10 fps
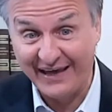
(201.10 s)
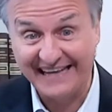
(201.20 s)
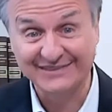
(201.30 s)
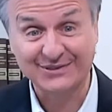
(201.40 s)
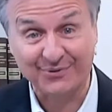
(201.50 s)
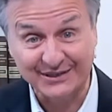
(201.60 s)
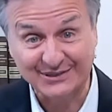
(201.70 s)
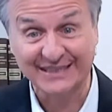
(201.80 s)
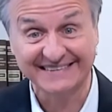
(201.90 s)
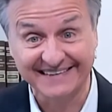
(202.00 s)
these
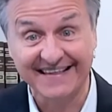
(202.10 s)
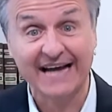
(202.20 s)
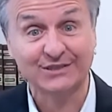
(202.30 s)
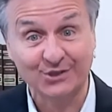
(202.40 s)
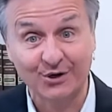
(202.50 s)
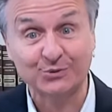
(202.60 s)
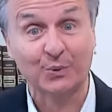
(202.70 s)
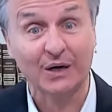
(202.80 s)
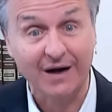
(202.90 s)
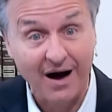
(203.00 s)
Christians in that church
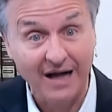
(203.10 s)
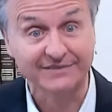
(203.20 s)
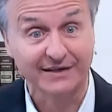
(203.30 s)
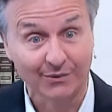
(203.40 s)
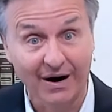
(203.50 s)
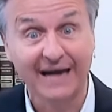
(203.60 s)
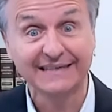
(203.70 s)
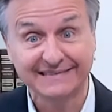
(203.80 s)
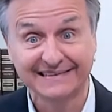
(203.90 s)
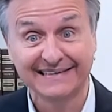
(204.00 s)
were causing, right?